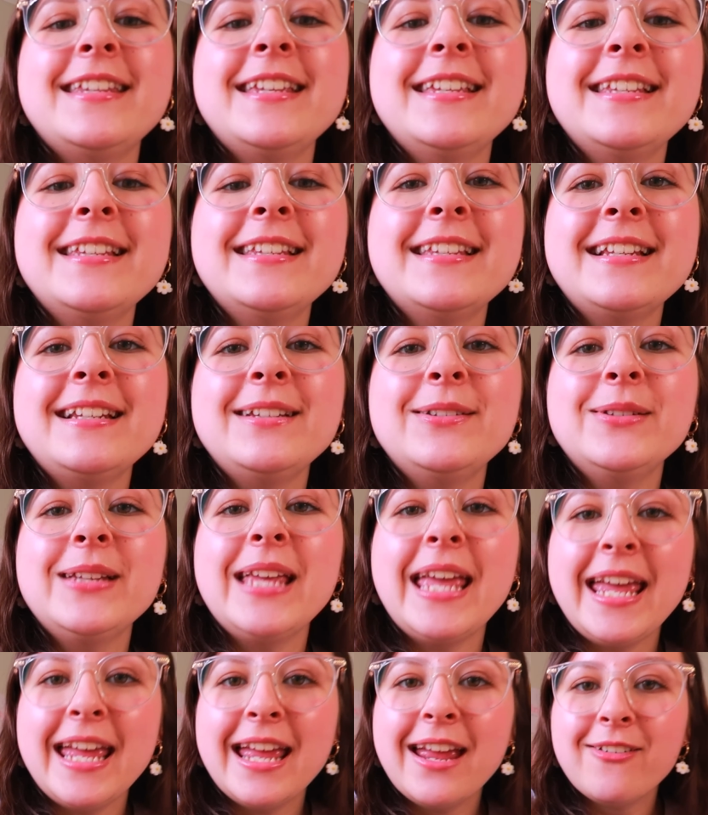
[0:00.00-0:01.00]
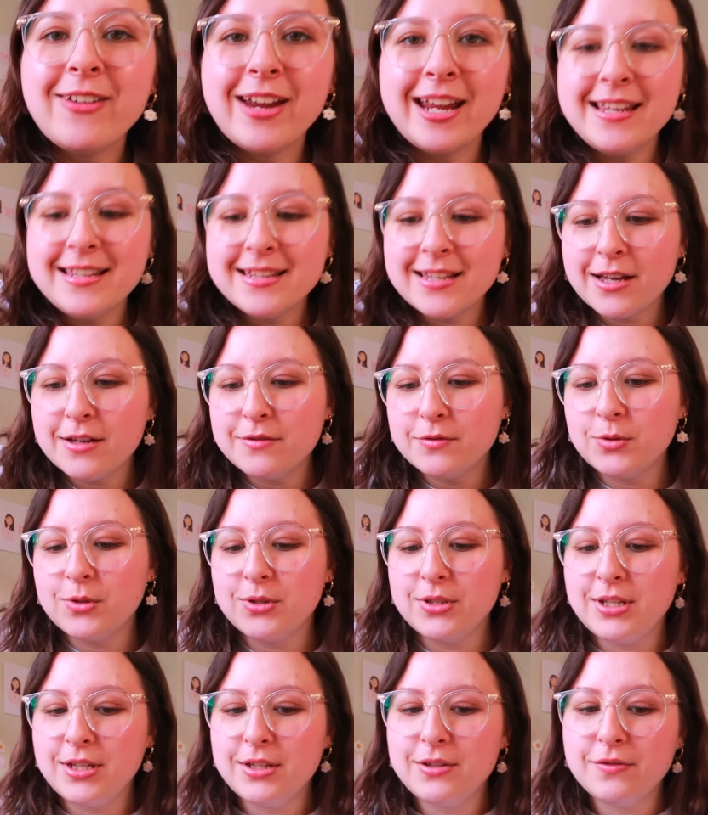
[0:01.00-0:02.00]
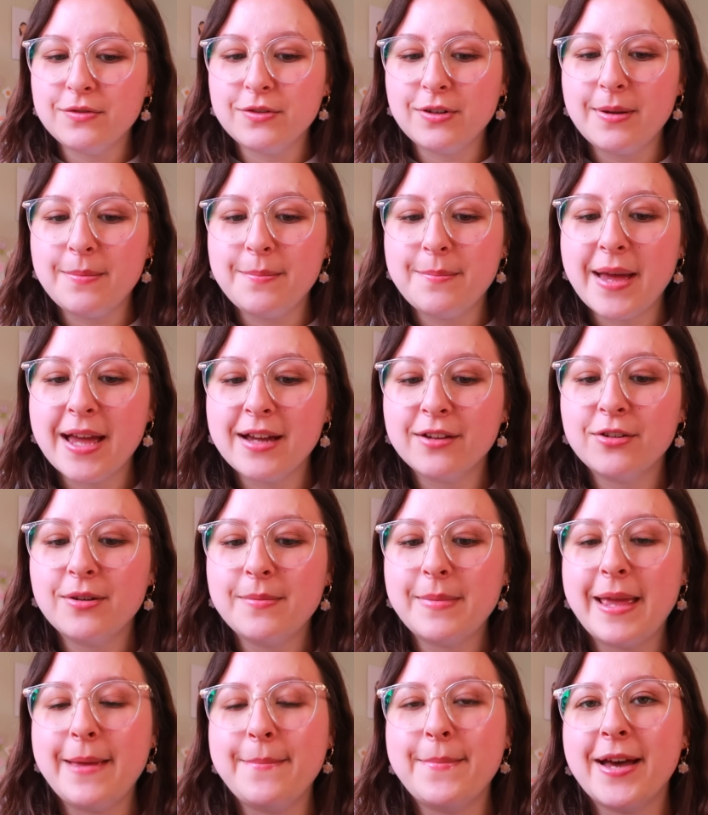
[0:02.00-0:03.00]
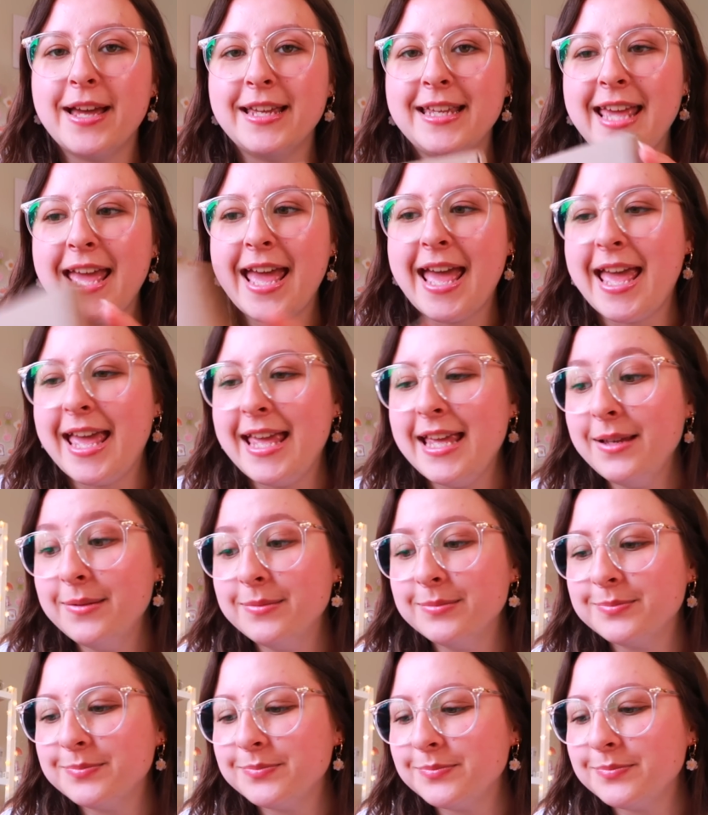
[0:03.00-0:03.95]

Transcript: this is a little keyring that I've ordered from Macrame by Kay.